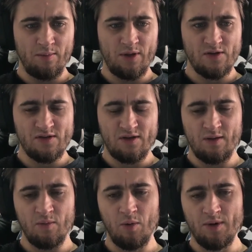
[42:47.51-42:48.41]
Because in
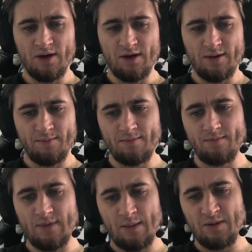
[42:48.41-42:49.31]
a MOBA,
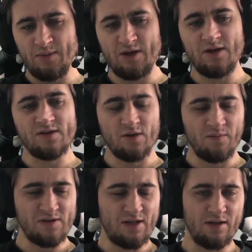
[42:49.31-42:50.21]
I mean, minions
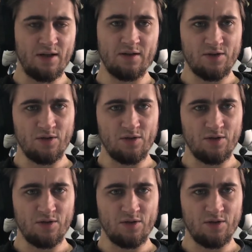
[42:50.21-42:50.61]
obviously are not